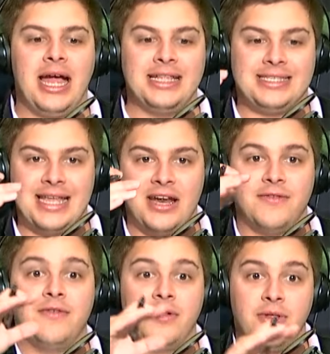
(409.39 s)
instead
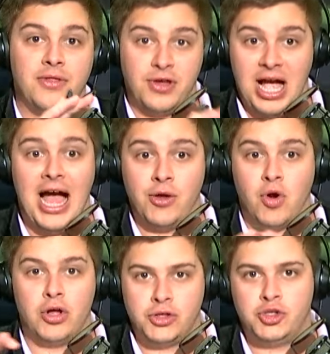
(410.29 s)
of the guy
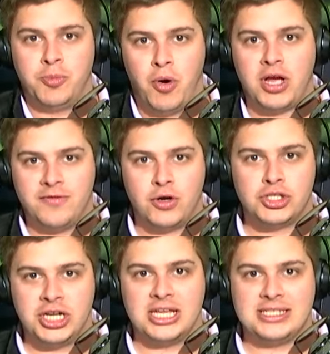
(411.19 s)
who caught the two point
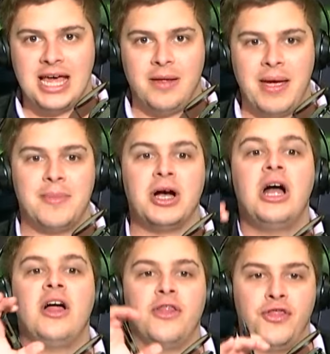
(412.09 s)
conversion against Alabama,